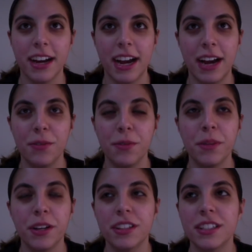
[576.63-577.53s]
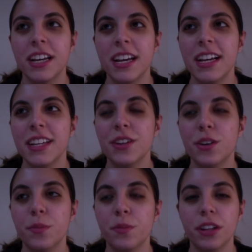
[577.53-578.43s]
how, because, you
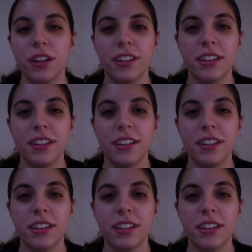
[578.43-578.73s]
know, Bullock